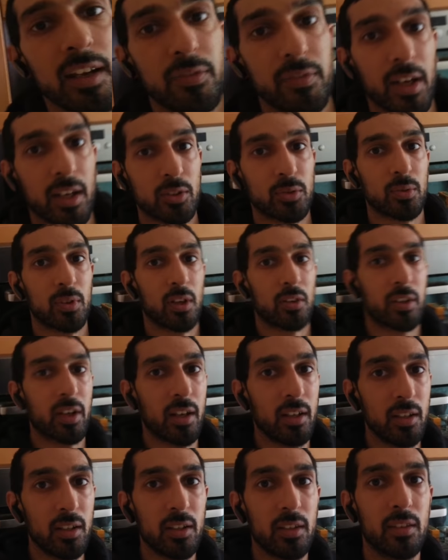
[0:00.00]
If that's all
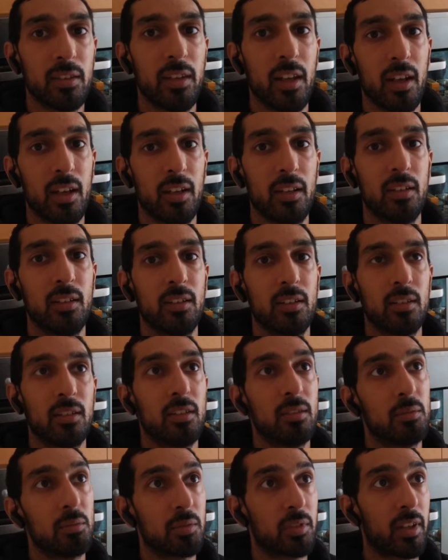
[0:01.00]
okay, then
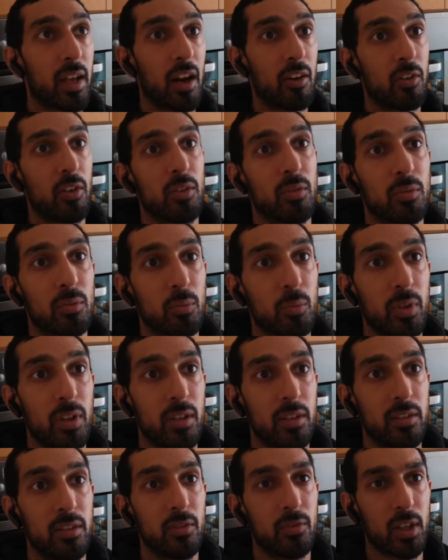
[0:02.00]
carry on
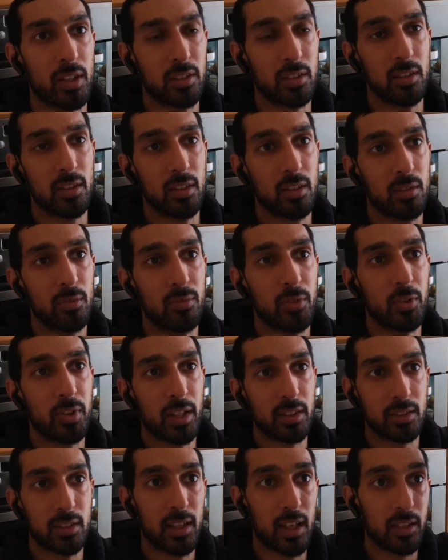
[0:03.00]
with the rest of the flue
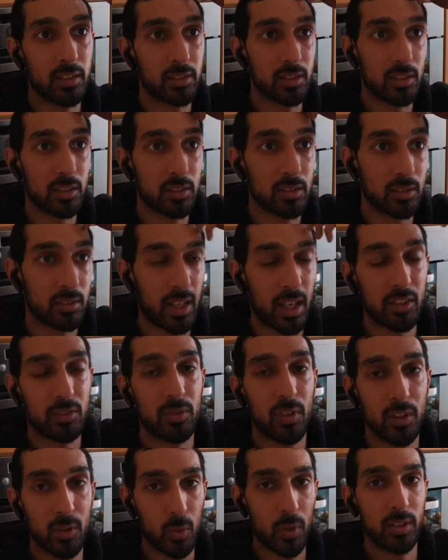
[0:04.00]
gas analysis,
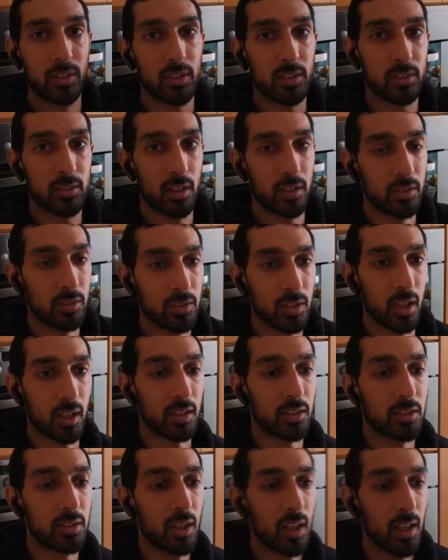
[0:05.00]
gas rate, 26-9
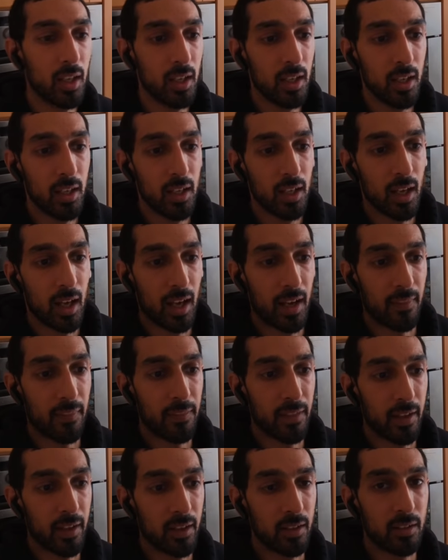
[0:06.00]
checks,
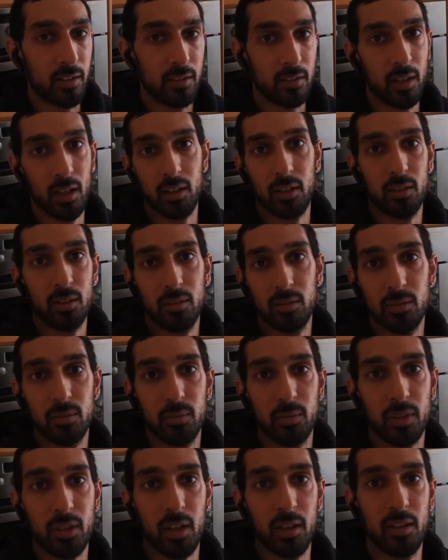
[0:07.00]
and then, yeah,
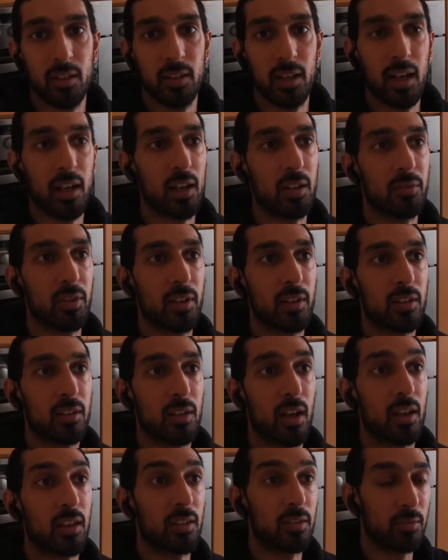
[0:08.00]
we're done, out of here.
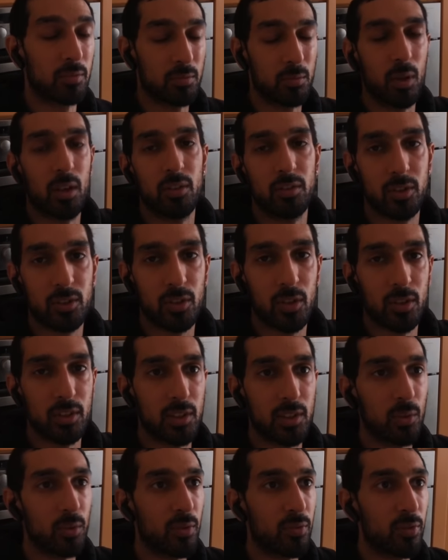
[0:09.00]
Well, just got
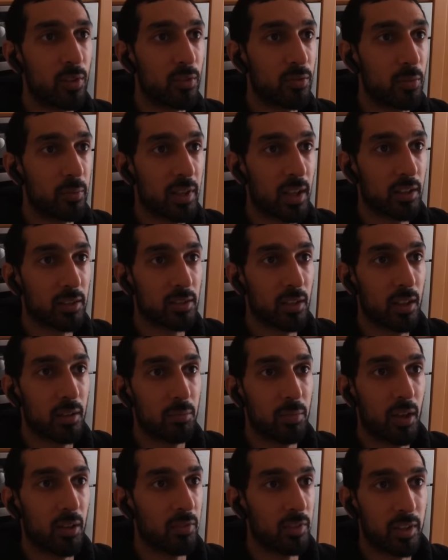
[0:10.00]
to seal the flue from the
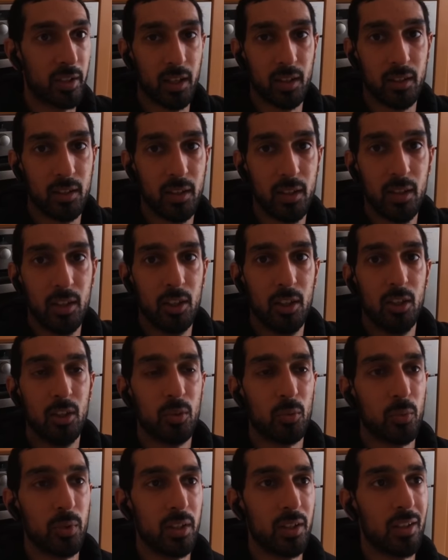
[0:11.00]
outside, but other than that,
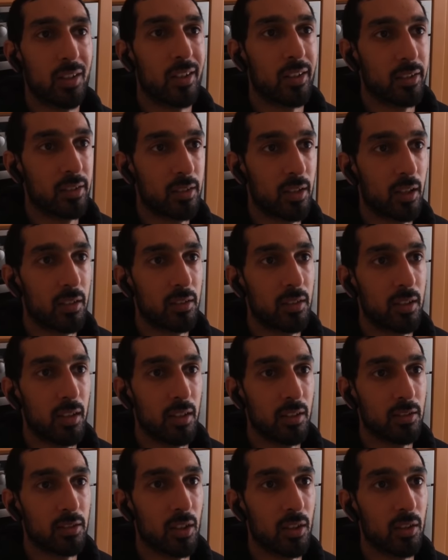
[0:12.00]
we are done
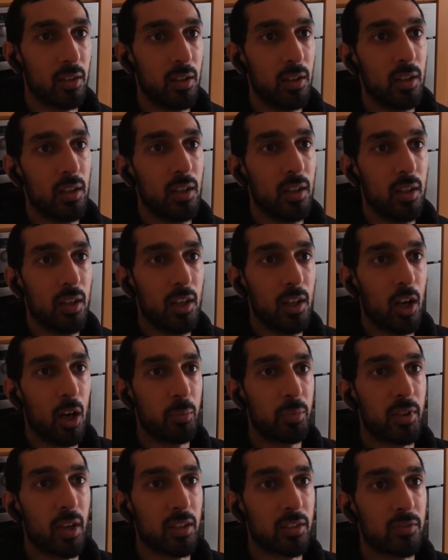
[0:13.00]
today. So
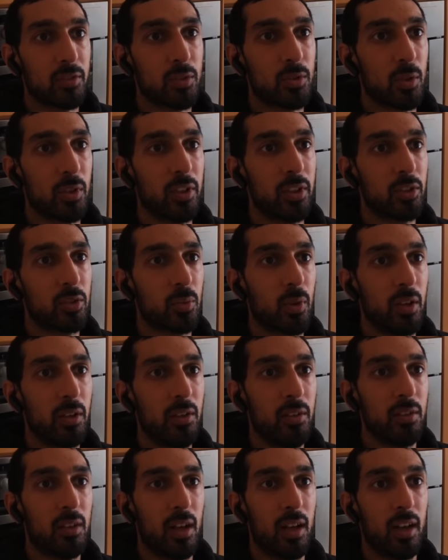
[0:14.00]
hope you guys have enjoyed this one,